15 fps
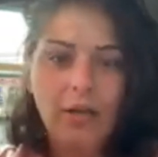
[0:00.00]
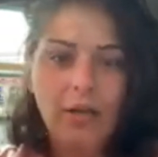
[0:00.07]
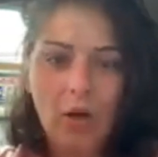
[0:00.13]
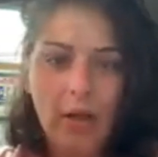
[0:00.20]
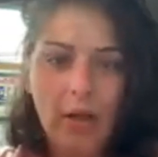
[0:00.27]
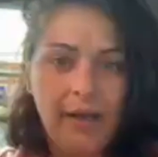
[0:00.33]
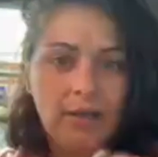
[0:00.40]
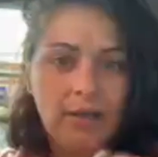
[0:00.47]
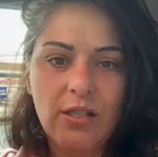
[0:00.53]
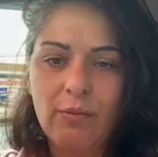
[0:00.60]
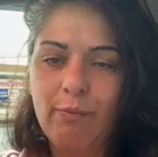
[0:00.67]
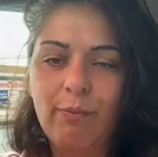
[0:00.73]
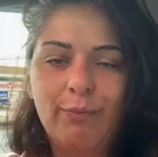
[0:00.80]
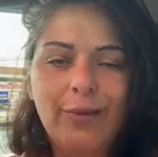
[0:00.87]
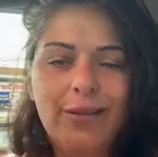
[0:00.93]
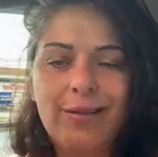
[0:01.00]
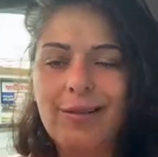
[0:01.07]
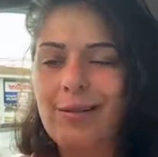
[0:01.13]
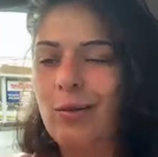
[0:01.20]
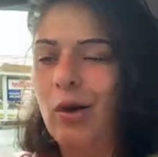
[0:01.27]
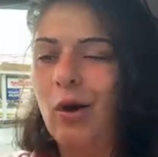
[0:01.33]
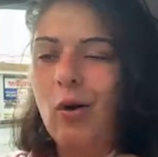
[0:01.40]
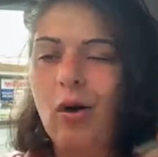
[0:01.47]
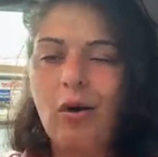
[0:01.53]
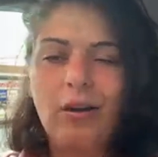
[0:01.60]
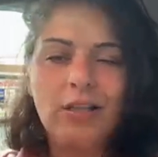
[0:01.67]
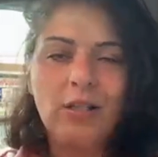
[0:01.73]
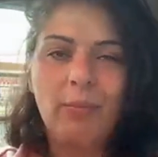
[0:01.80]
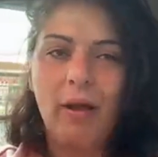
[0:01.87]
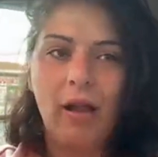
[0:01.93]
you know, like, you could call
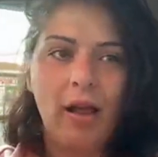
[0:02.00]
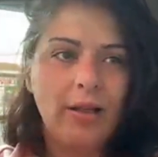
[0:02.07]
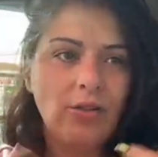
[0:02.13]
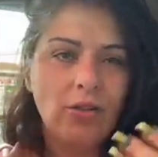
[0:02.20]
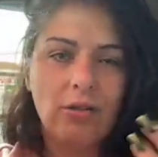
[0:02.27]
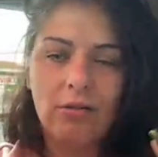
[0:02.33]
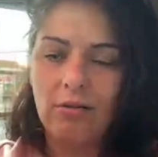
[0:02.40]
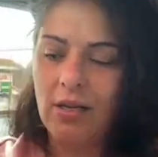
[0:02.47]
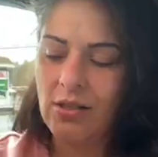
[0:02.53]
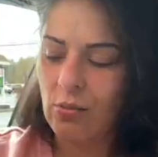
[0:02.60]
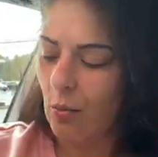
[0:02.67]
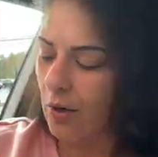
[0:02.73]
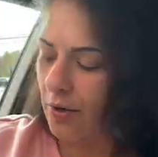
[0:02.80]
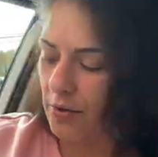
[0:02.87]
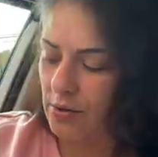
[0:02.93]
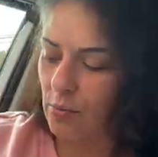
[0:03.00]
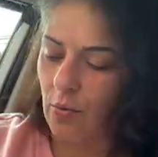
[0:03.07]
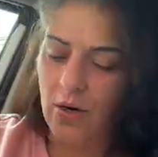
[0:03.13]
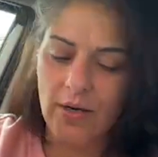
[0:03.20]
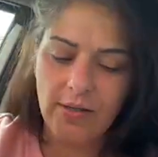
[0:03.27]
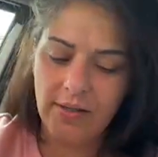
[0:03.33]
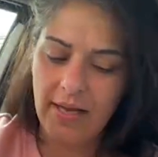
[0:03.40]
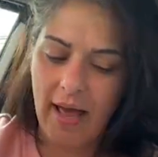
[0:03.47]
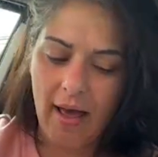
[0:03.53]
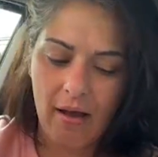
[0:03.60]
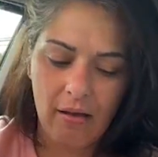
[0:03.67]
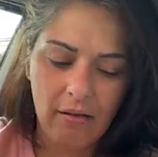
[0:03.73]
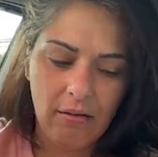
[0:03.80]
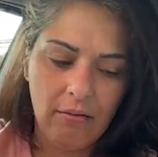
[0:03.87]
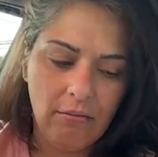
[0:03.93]
it a spell. It's words. Words
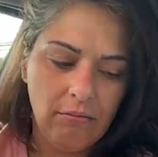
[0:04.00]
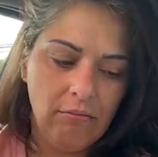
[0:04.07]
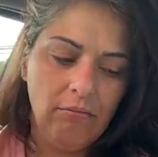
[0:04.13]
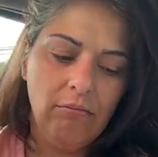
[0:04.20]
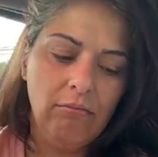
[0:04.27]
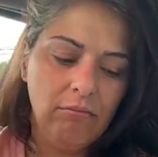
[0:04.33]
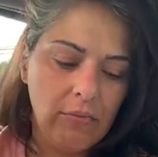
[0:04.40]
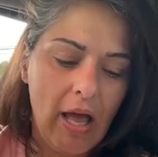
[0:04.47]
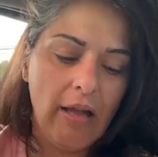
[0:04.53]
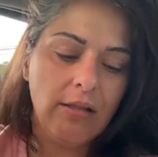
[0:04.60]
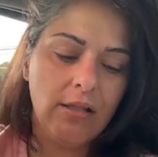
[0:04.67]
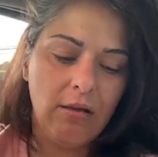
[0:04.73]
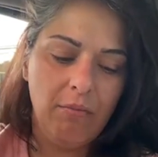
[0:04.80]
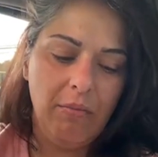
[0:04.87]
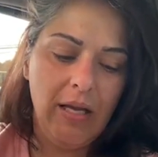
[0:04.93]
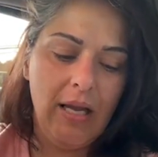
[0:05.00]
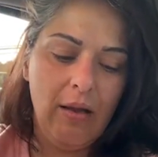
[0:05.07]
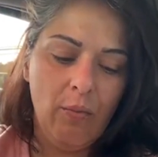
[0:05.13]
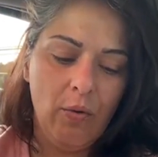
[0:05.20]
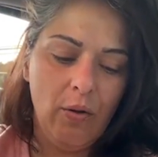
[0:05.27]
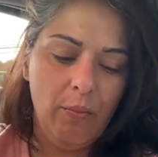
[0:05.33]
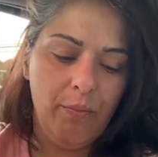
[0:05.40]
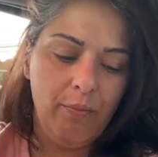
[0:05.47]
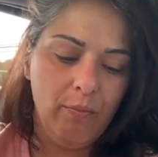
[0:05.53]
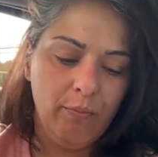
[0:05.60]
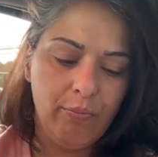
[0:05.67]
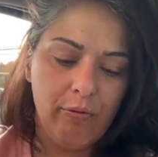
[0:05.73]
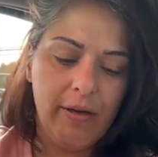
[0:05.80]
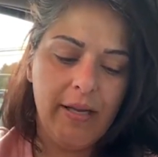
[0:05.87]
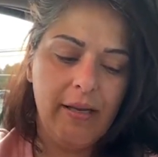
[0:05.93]
that to me will
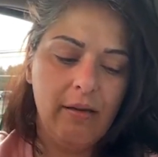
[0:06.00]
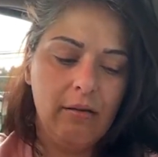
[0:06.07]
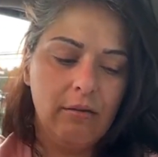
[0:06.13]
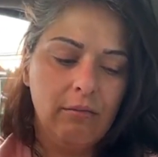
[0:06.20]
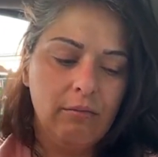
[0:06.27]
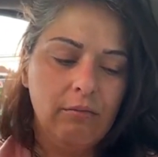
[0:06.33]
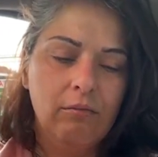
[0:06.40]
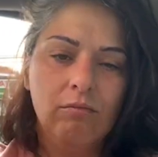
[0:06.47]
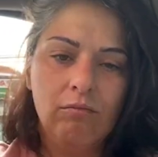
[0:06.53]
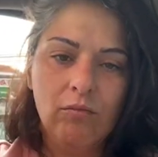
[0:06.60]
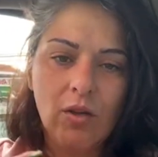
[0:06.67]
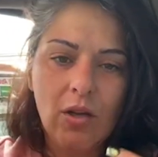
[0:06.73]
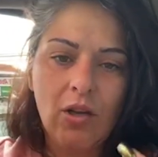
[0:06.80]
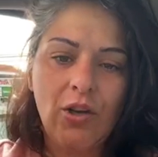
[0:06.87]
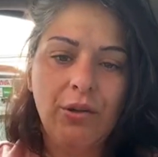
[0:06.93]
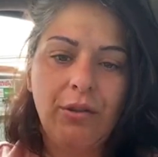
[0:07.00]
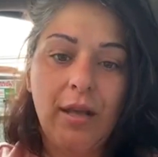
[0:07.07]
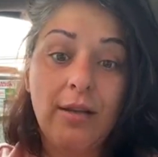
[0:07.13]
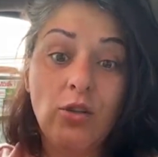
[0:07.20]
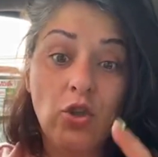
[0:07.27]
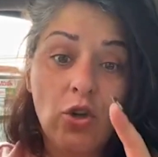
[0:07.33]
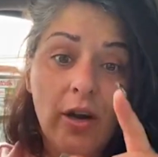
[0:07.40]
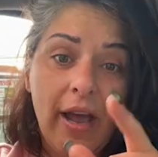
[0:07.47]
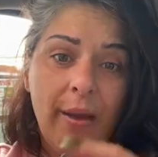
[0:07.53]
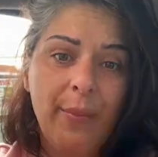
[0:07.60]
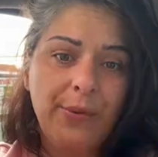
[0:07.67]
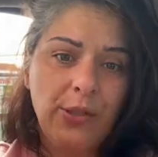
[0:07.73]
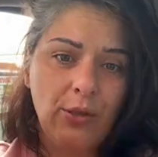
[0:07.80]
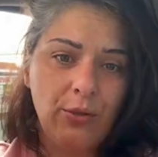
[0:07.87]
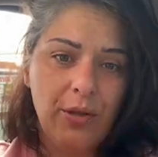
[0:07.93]
bring good things. You're
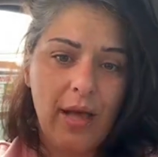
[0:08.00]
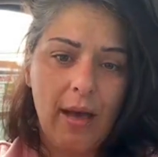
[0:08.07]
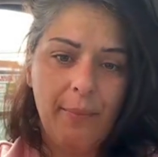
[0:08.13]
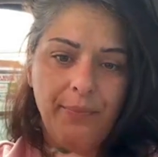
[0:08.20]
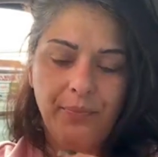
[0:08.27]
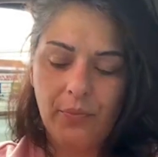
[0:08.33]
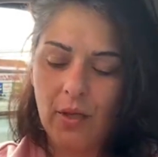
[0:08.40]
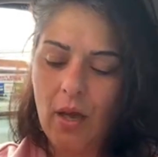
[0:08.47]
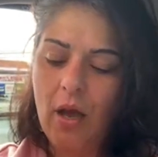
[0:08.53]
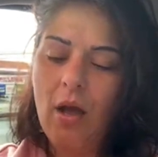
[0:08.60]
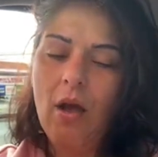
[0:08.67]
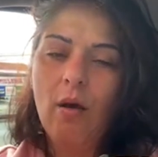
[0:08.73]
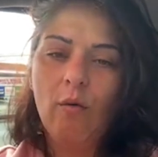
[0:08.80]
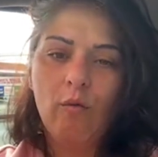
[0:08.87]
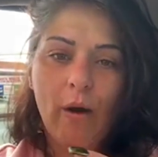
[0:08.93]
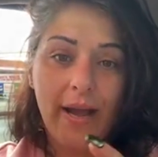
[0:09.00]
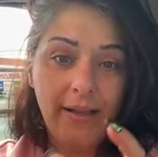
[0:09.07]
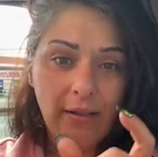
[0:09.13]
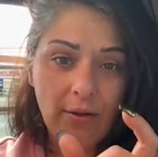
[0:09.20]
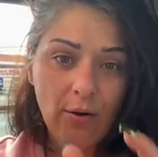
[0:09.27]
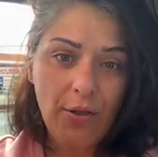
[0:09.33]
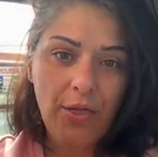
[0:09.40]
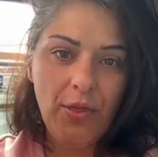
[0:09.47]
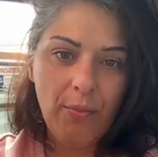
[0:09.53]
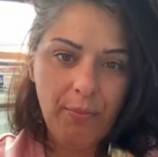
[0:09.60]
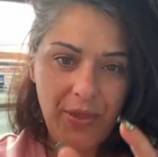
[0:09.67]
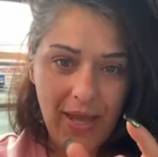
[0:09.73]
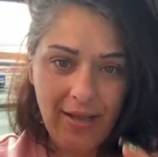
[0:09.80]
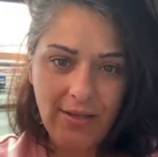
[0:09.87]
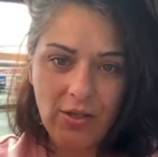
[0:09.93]
able to do that. Write little
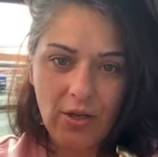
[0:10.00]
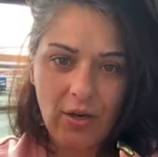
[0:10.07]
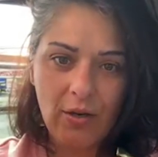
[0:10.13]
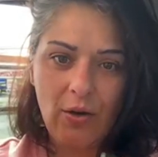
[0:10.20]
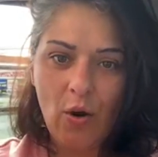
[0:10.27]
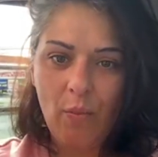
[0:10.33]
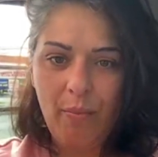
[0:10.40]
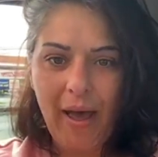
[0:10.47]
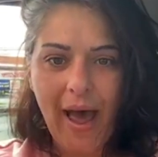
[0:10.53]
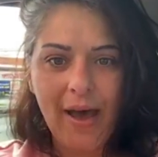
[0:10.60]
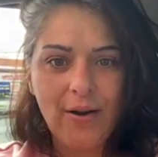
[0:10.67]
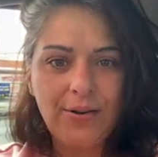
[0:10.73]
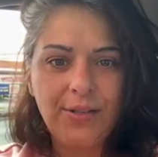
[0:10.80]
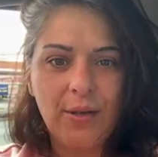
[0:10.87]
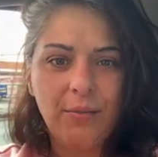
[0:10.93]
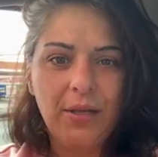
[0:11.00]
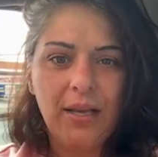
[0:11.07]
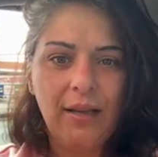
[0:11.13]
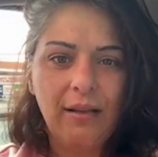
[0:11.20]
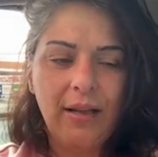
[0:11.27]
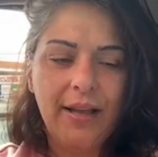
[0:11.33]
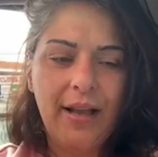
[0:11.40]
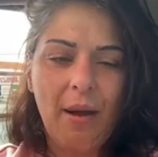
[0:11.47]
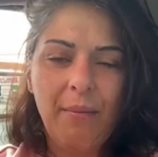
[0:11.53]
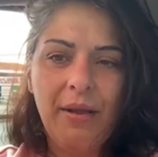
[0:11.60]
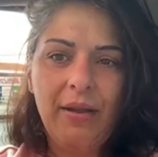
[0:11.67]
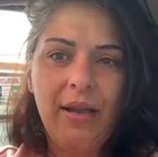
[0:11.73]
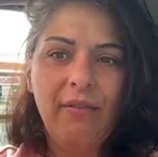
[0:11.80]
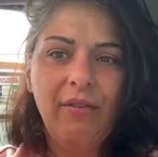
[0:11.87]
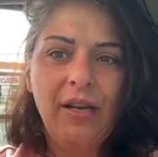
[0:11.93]
things on a notepad or something. Like, I mean,